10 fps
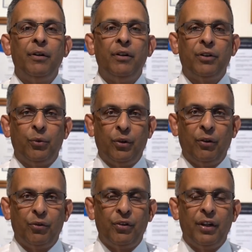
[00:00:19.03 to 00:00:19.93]

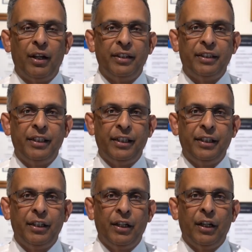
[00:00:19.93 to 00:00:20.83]
April
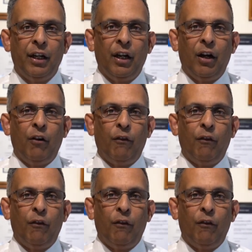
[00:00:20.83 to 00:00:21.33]
2019